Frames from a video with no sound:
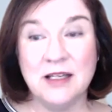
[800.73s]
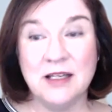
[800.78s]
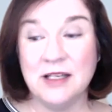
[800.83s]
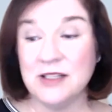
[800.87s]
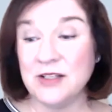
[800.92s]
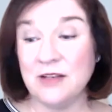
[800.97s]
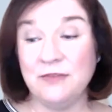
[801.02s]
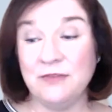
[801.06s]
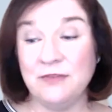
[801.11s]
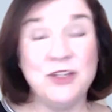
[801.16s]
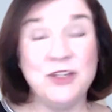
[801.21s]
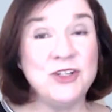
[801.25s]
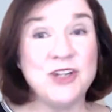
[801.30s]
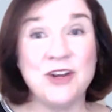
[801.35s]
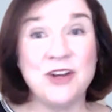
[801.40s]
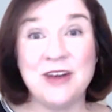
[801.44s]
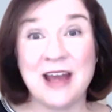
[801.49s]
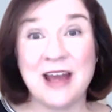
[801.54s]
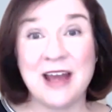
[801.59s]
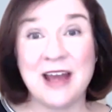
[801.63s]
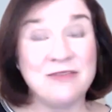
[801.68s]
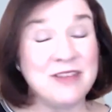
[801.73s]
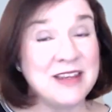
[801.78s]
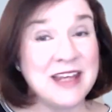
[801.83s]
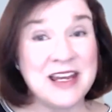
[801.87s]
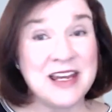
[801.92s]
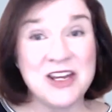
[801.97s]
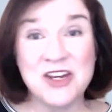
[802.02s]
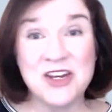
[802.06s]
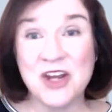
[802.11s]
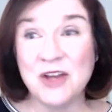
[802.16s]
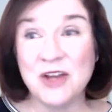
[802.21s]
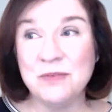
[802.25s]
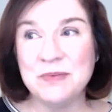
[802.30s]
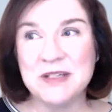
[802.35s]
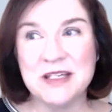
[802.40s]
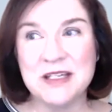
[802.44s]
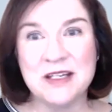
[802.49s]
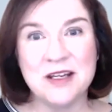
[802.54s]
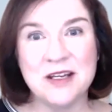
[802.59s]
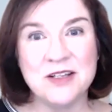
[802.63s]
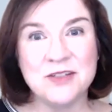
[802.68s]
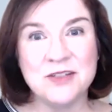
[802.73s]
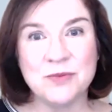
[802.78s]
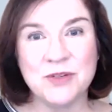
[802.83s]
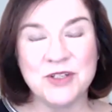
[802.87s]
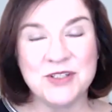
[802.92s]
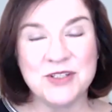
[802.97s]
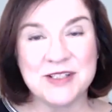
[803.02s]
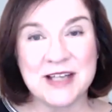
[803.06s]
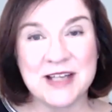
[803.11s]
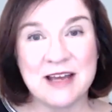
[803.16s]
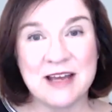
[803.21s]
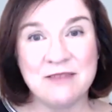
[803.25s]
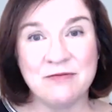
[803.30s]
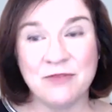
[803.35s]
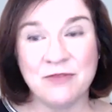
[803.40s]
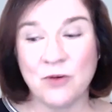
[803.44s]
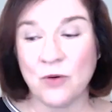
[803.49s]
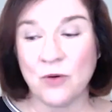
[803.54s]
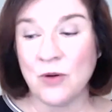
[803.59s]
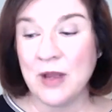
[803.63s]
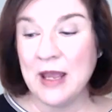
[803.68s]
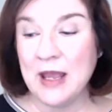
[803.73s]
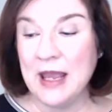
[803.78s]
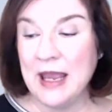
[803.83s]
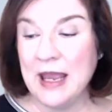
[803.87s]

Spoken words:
so if you don't have it, then nobody knows what you stand for.